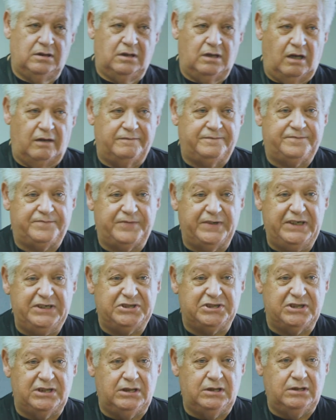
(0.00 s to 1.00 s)
of
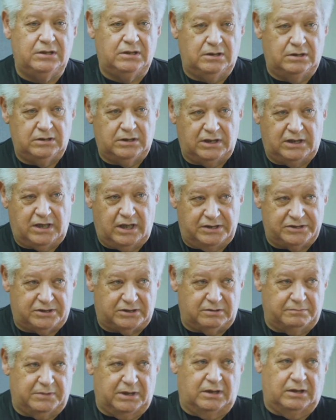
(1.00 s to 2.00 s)
fleecing the
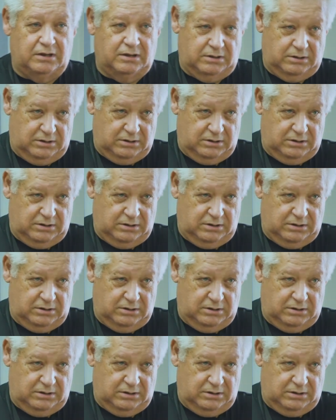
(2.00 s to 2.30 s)
customer.